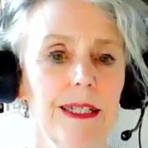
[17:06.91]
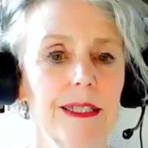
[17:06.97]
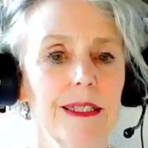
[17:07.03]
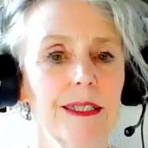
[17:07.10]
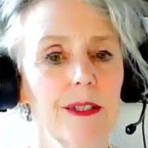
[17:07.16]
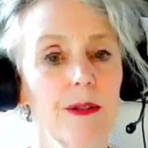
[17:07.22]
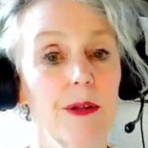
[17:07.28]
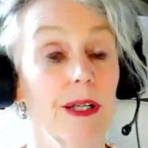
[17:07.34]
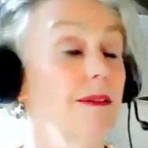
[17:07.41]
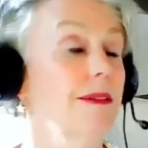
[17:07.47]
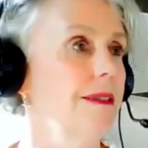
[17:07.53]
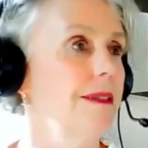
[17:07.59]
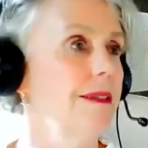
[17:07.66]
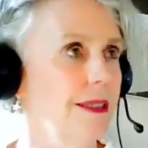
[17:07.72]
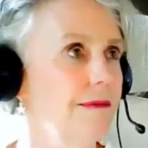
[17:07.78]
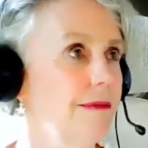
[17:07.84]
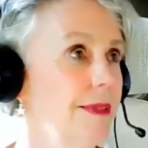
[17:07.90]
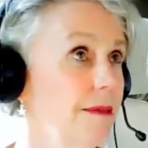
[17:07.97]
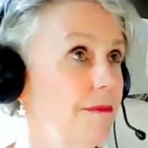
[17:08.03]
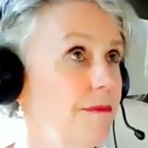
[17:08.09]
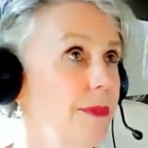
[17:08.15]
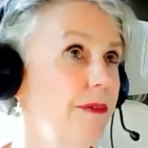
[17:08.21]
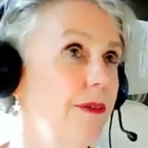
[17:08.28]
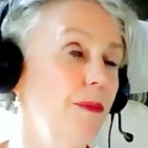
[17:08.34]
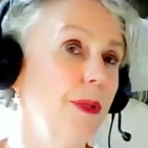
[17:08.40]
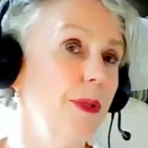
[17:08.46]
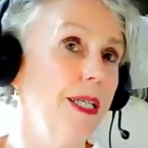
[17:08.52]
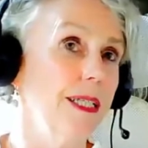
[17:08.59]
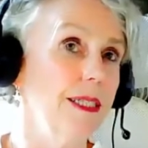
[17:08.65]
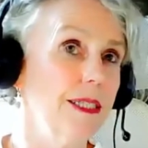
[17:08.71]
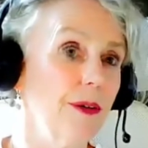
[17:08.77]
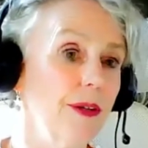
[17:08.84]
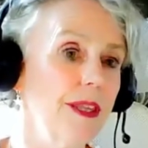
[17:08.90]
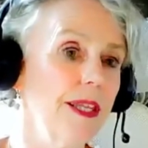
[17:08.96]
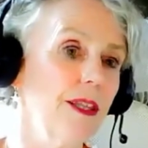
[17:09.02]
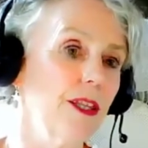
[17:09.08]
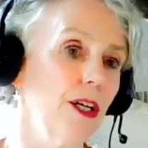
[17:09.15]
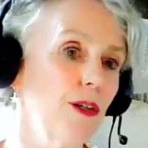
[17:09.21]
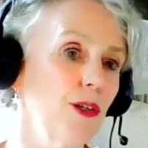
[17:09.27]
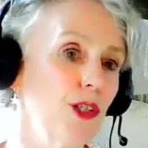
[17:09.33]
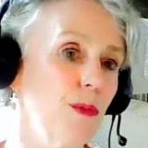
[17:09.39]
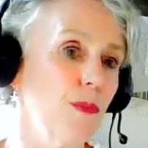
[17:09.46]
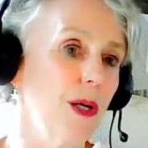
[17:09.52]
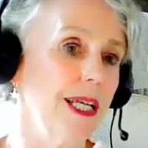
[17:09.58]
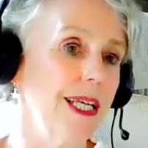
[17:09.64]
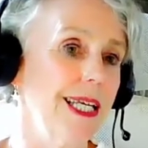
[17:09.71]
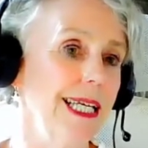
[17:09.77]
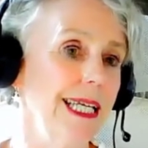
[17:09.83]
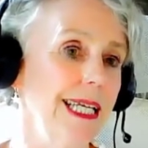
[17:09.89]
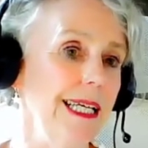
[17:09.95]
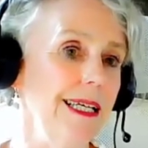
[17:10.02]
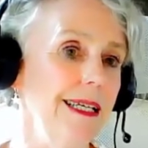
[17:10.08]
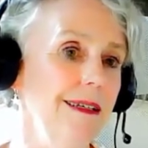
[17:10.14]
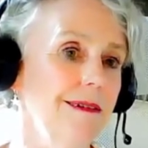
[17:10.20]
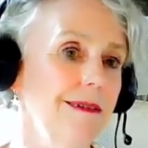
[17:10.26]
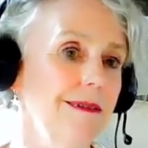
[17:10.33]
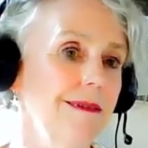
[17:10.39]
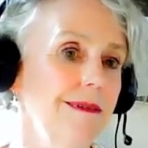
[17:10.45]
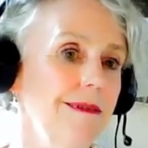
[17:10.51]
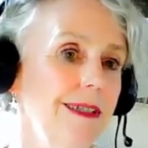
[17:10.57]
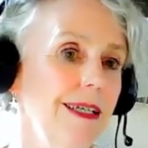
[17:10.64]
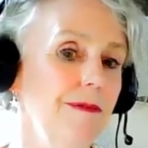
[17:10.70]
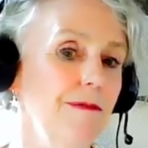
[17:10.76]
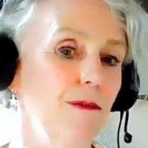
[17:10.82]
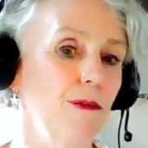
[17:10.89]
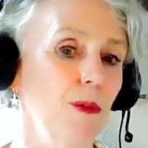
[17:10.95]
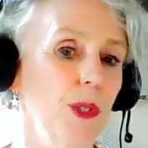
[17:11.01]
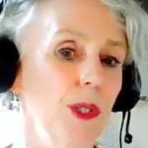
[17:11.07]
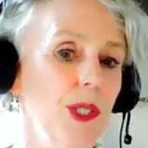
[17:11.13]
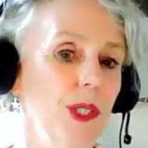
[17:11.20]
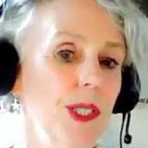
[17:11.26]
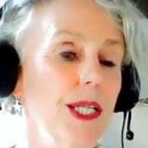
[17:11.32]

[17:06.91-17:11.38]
So um, and then yeah, Mirjam again. So I think those are my key influences.